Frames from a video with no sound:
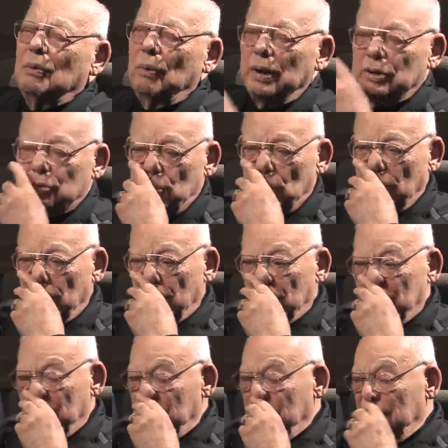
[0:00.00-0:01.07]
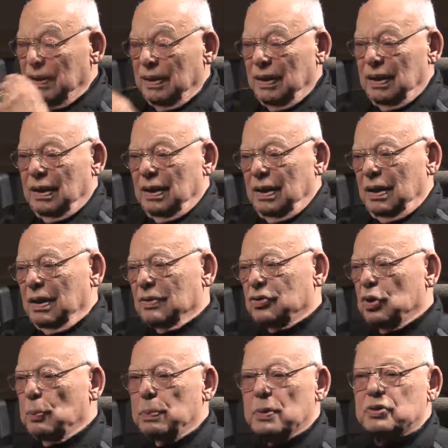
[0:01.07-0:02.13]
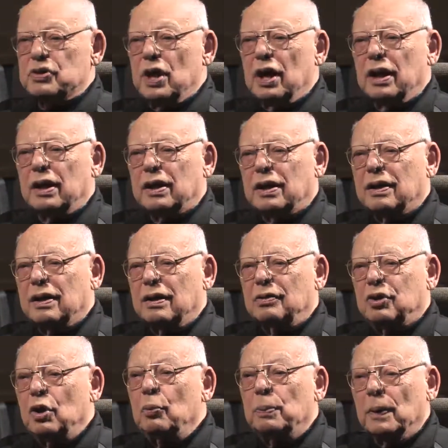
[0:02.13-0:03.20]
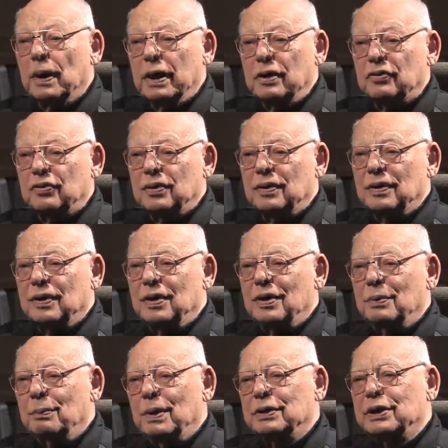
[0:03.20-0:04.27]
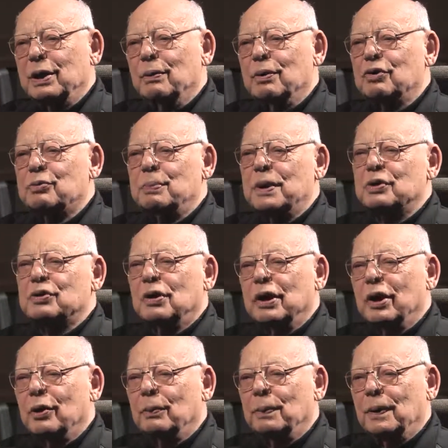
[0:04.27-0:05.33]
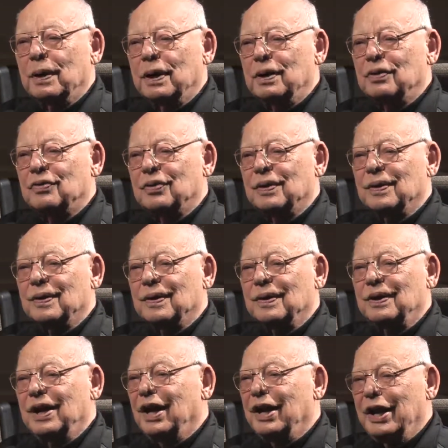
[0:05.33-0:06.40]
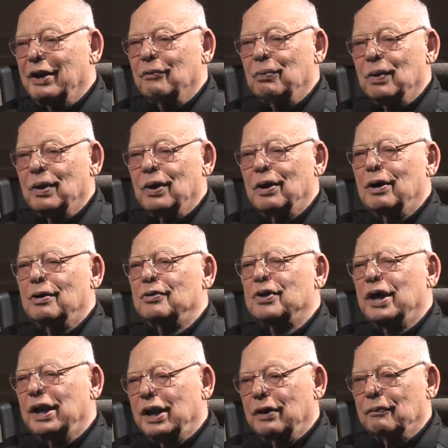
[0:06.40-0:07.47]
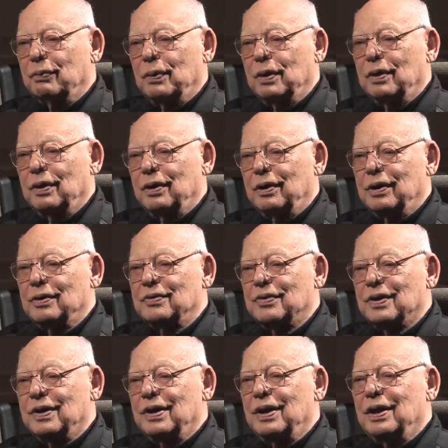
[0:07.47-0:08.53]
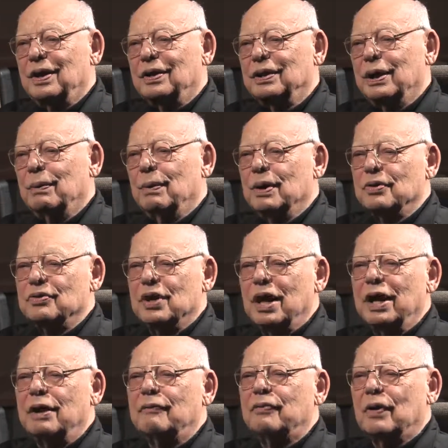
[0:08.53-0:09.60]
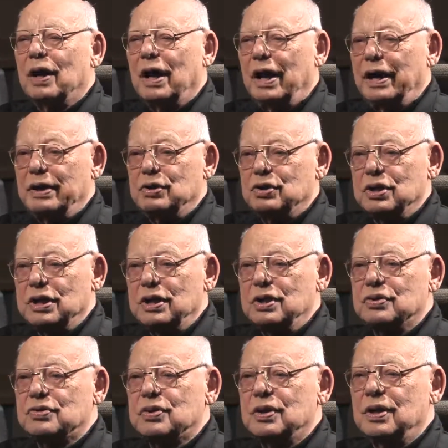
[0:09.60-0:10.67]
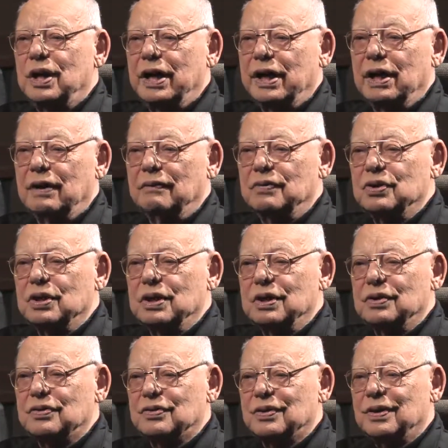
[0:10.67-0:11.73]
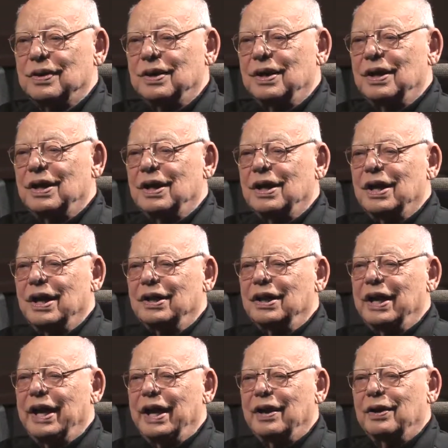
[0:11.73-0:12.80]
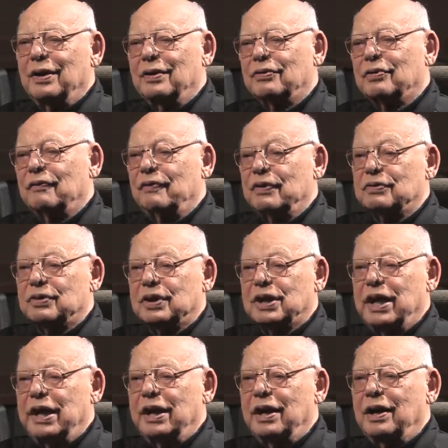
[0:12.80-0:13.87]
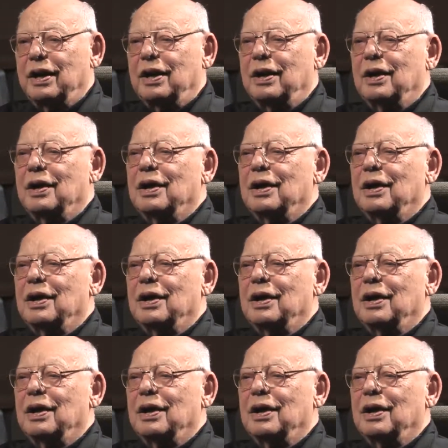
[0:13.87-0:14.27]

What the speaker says: which were supersonic two-place, but they were special airplanes, not F-100s, NF-100s. They were designed for high Gs, negative Gs, and they had sophisticated